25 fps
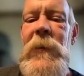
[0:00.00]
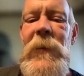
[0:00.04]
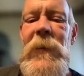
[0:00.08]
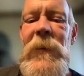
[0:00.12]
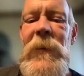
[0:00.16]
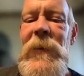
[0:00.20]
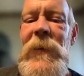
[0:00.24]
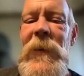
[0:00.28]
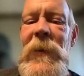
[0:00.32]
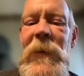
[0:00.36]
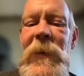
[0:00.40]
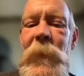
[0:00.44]

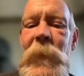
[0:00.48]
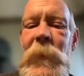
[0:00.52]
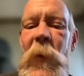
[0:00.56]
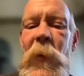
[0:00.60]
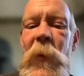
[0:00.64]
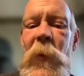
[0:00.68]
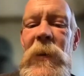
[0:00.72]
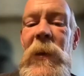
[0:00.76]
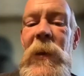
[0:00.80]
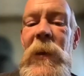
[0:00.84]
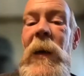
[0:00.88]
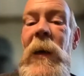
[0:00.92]
the
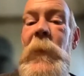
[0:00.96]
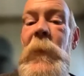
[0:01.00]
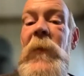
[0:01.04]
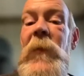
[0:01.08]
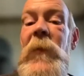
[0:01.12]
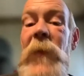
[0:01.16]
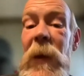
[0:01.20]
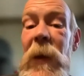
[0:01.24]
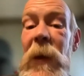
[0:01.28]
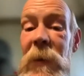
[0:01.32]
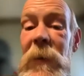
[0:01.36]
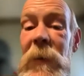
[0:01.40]
most time
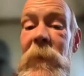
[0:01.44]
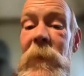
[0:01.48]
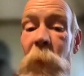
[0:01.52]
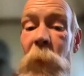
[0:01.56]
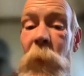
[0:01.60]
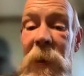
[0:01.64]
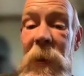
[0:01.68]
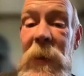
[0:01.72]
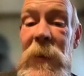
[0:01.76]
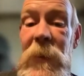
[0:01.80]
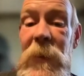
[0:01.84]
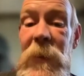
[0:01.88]
effective
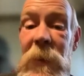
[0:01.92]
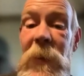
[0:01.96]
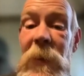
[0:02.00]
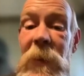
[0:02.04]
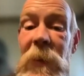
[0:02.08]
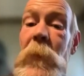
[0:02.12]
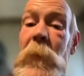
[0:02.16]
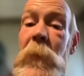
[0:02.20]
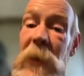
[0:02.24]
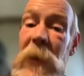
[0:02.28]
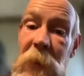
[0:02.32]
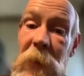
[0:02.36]
way is to let
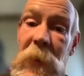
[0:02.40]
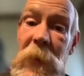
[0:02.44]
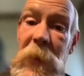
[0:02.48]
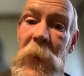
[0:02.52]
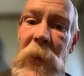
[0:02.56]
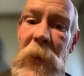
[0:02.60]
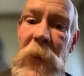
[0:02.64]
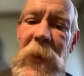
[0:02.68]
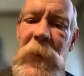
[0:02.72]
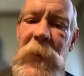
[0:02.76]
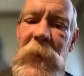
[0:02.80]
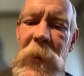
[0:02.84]
me do
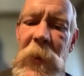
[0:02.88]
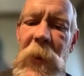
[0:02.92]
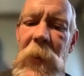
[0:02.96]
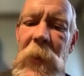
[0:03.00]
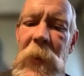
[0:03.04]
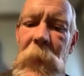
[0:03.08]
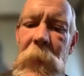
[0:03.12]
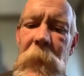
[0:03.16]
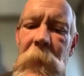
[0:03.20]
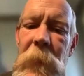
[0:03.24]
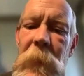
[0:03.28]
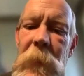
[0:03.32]
that job,
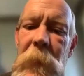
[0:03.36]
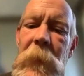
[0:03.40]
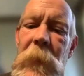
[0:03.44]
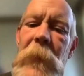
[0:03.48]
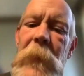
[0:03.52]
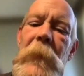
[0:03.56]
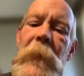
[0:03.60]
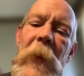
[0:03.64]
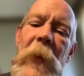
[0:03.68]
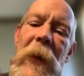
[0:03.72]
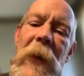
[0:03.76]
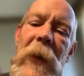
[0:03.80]

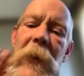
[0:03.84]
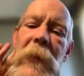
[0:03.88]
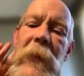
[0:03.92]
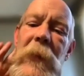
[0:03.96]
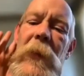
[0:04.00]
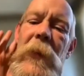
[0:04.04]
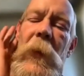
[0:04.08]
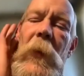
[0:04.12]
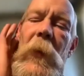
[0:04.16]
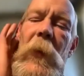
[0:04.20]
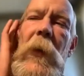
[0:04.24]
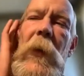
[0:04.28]
right?
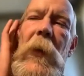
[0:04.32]
So